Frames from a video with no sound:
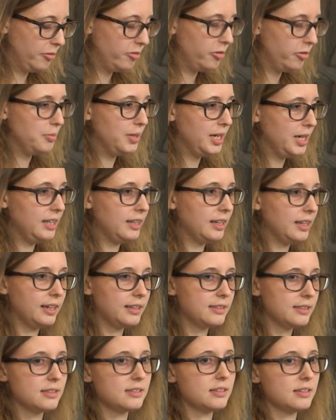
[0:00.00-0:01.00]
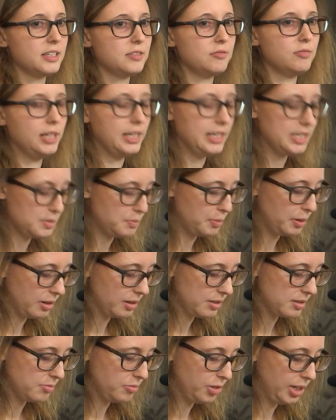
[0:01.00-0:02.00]
for me, that exercise really
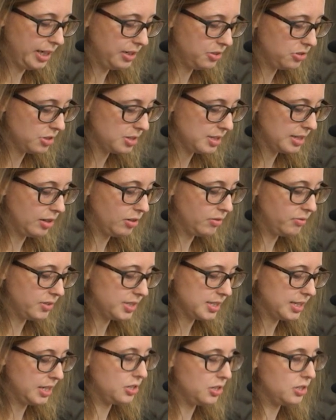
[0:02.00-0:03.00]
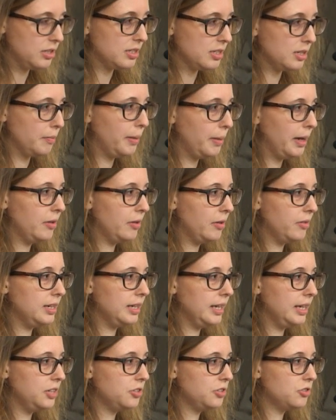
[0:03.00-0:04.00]
sparked some really interesting conversations about the
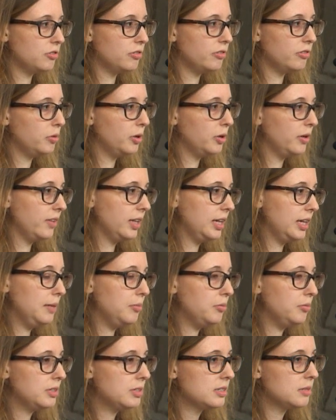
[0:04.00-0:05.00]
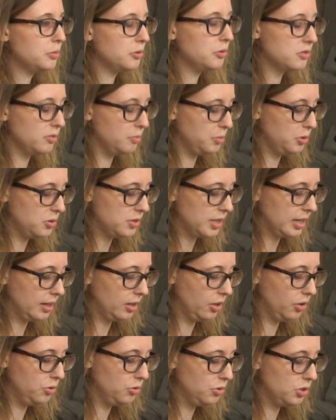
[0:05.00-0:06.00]
nature of one of the key principles of
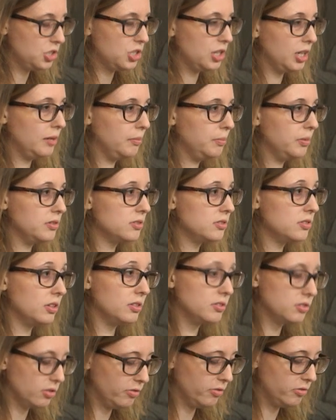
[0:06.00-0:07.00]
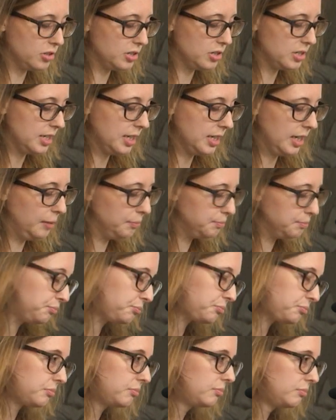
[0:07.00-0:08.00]
Busan, ownership and sovereignty.
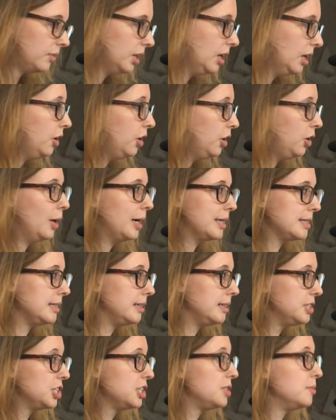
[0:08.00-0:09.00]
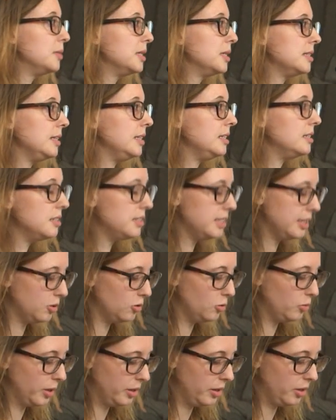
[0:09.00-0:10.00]
Who has legitimacy to
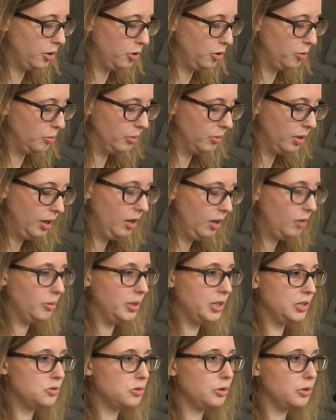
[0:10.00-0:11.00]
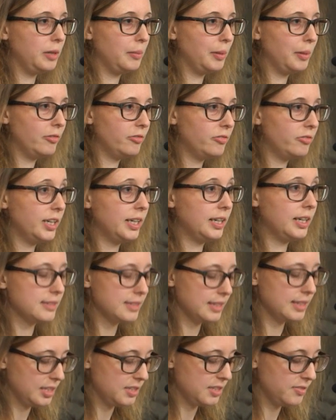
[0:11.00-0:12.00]
deal with whom when you're talking about
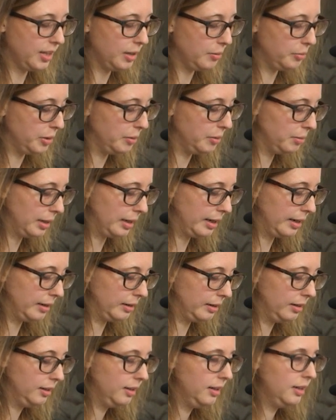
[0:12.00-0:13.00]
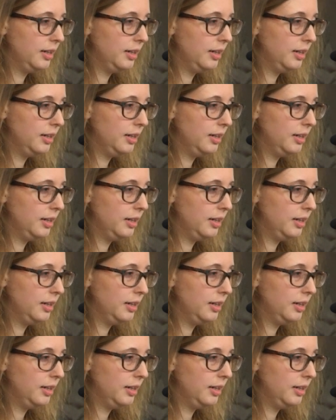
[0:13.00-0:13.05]
financing a development plan?